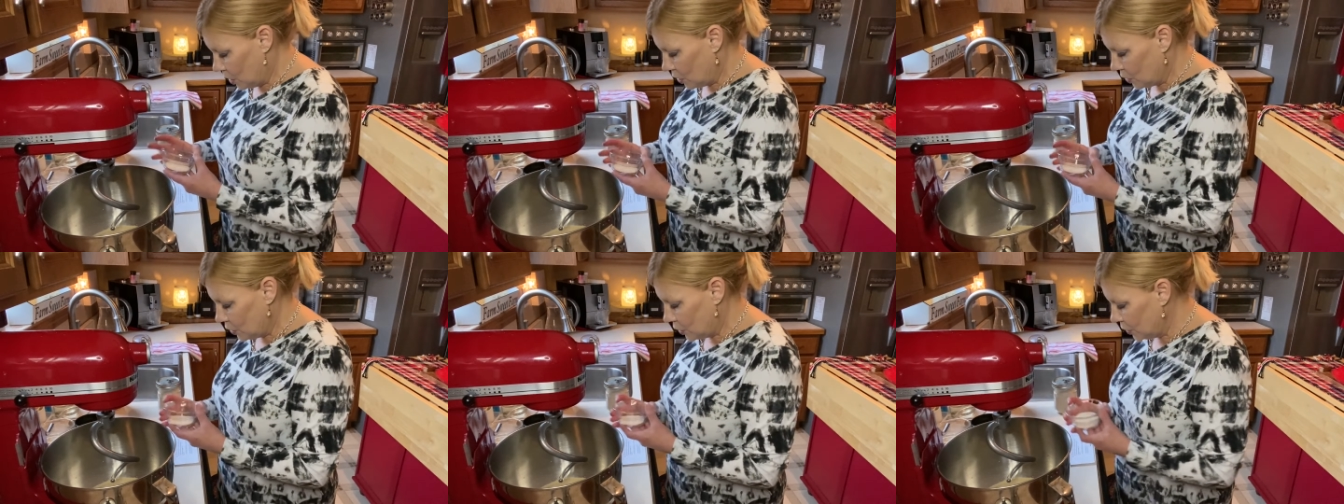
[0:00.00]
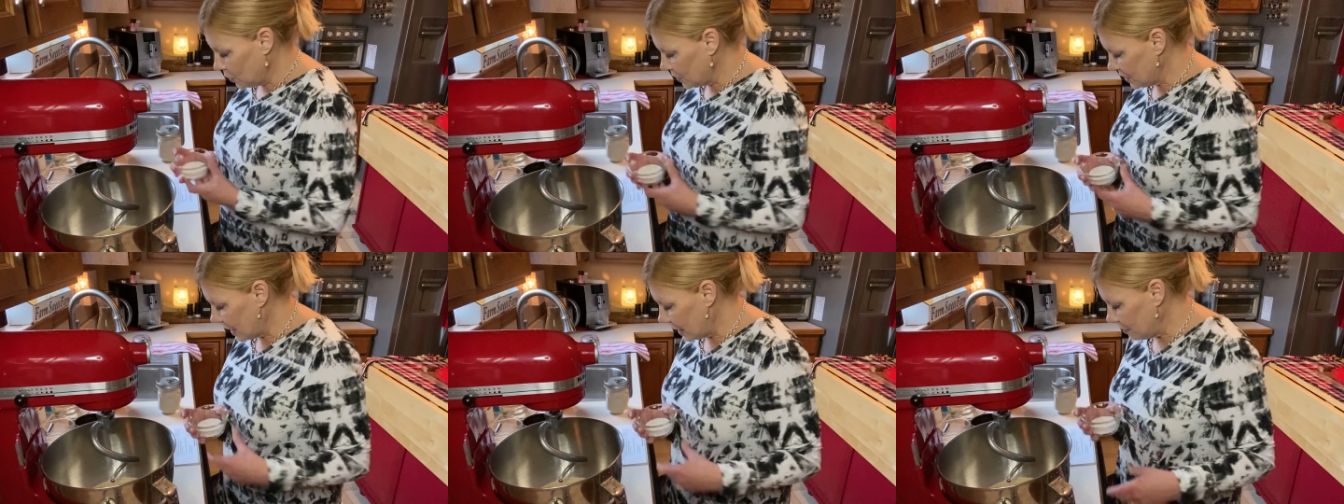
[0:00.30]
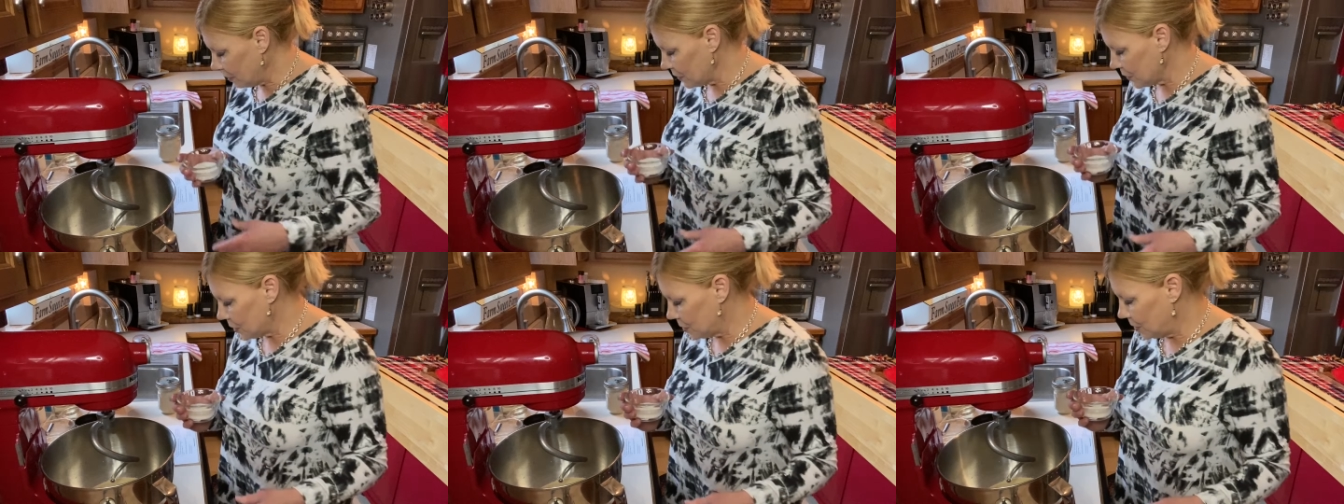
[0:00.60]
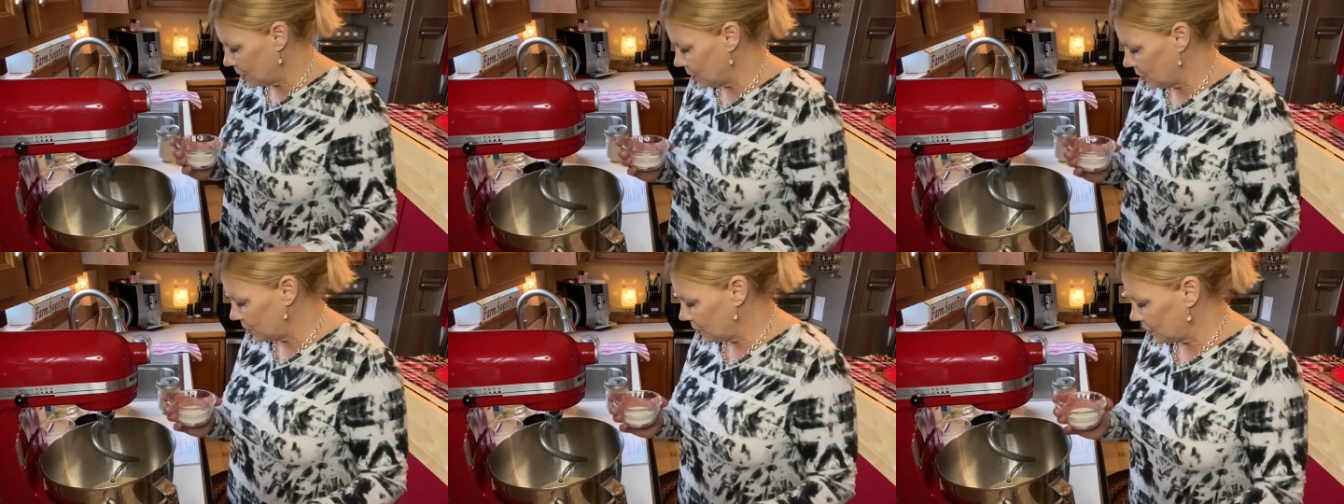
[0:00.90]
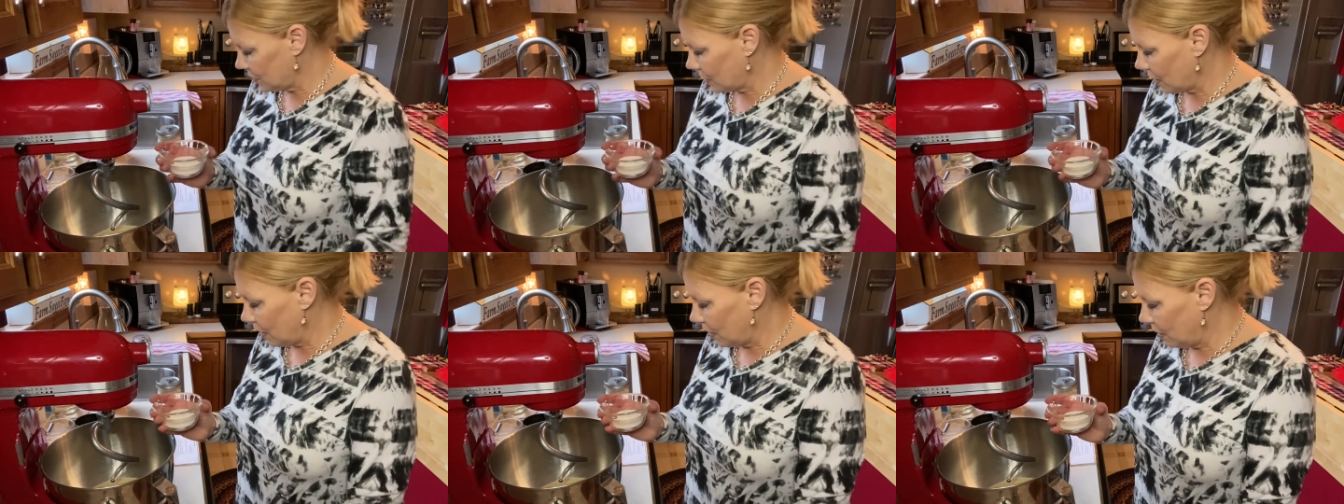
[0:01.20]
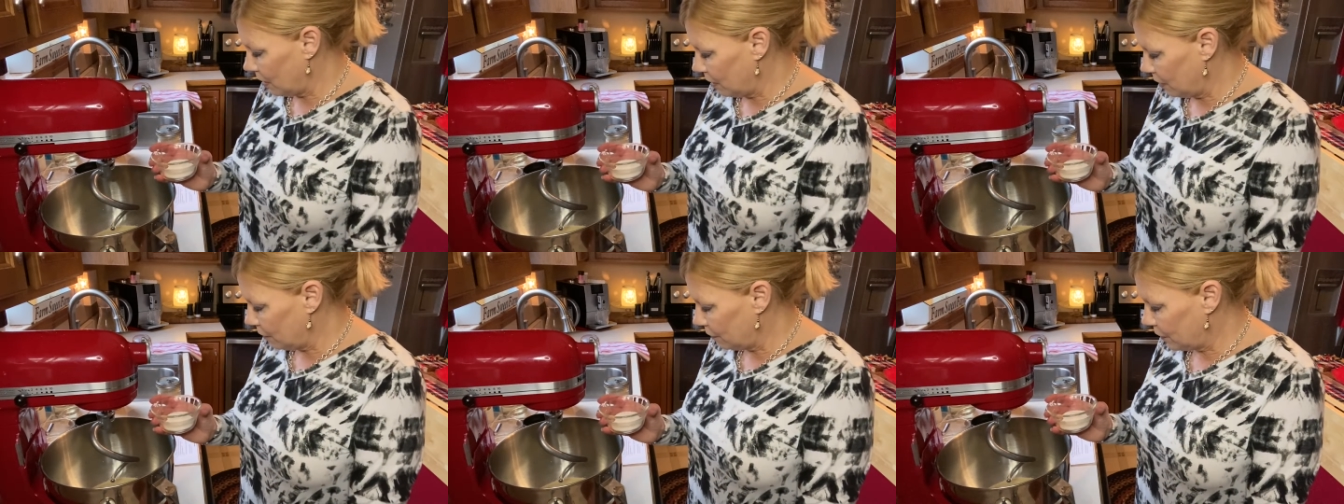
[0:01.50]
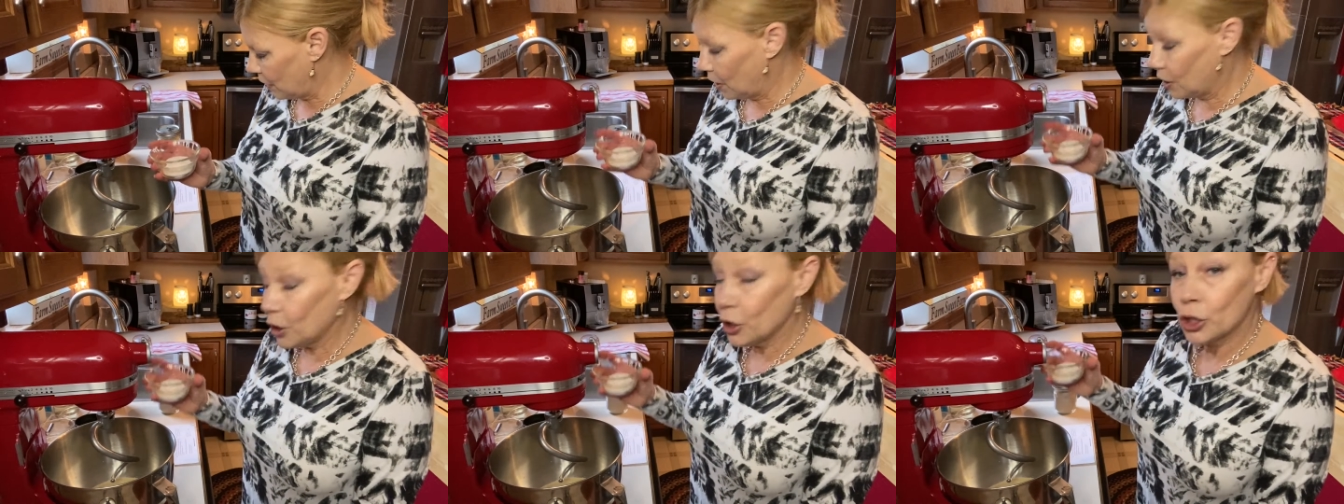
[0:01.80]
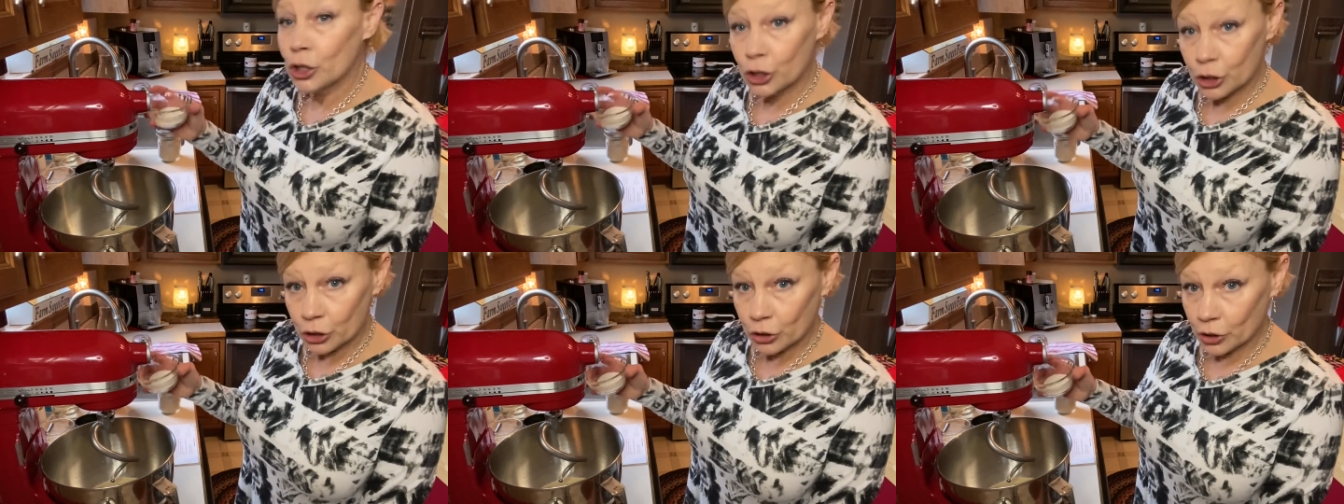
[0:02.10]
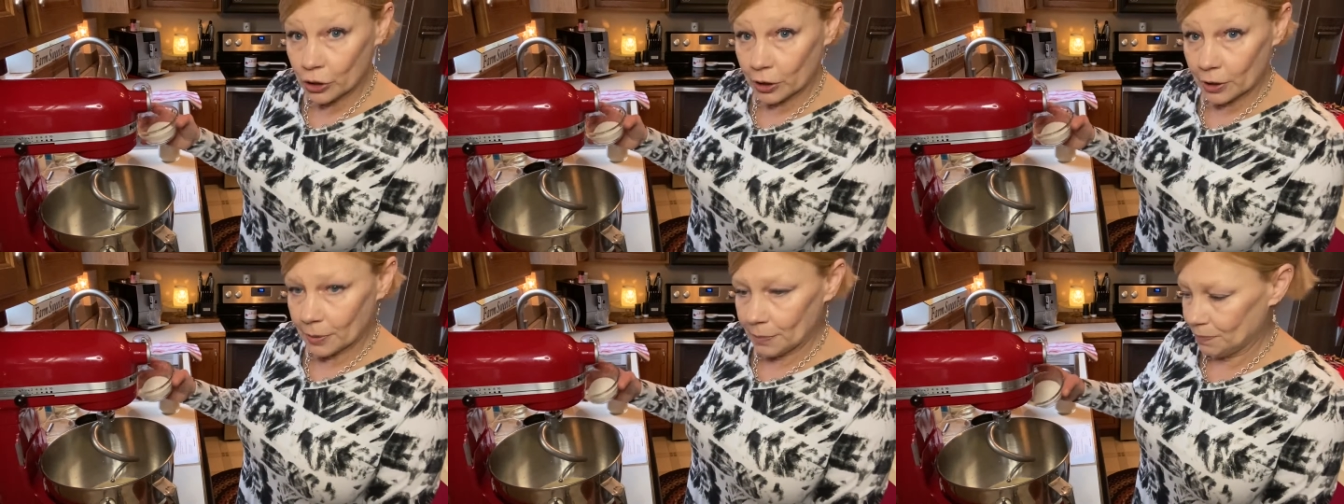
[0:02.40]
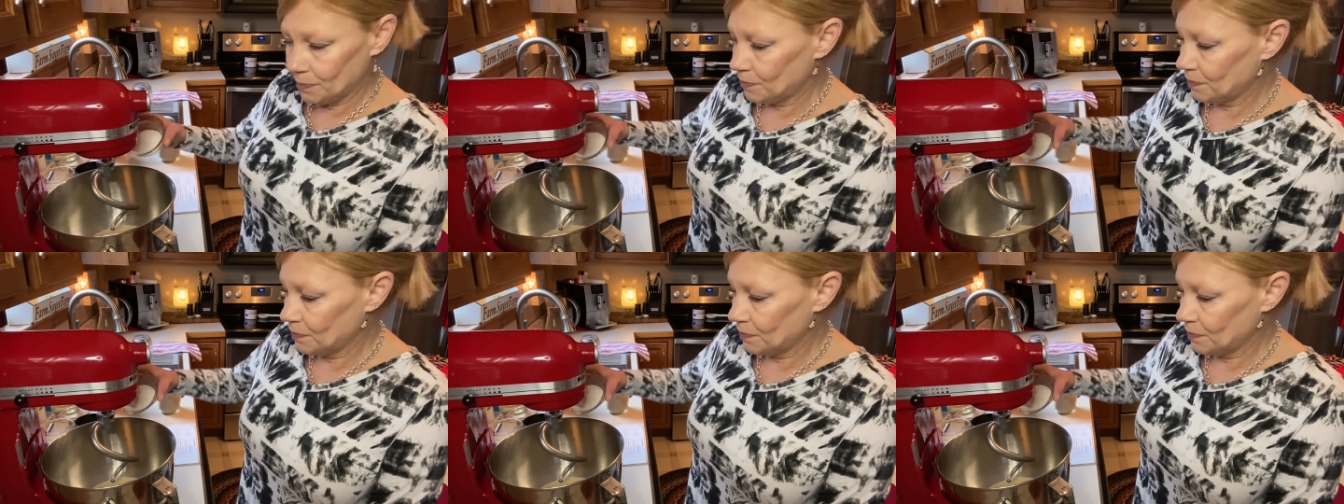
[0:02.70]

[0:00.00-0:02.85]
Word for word: two tablespoons of sugar.